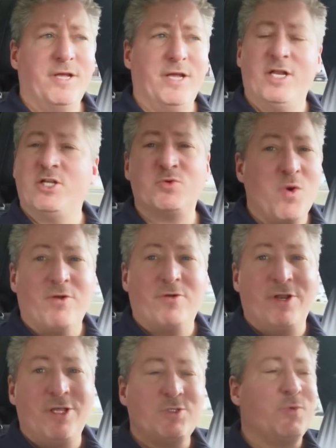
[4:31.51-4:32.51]
It is
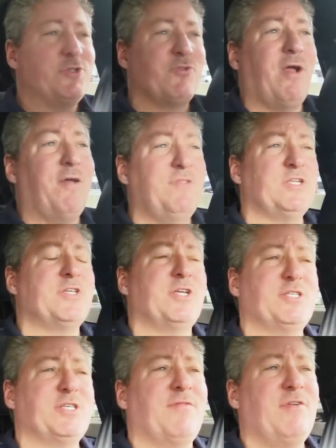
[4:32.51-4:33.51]
where it is. We drive
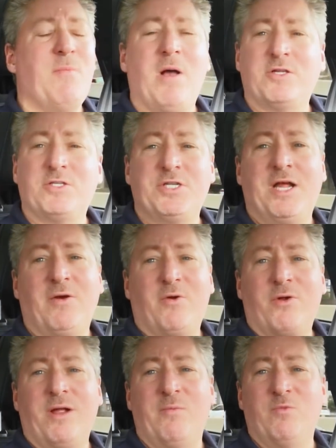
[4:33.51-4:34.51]
these 70 miles an
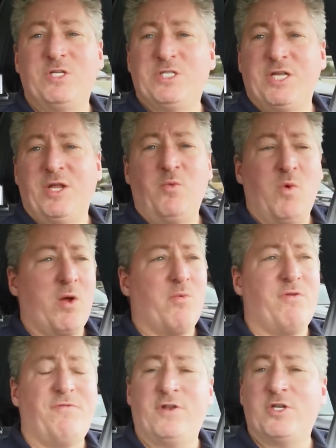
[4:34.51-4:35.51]
hour and we see where
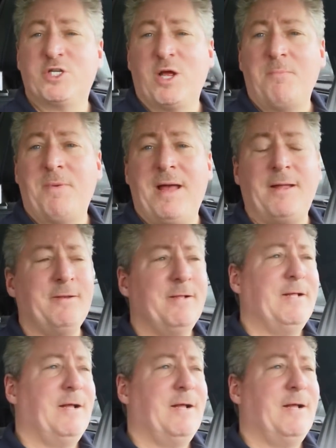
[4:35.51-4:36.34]
we finish up at.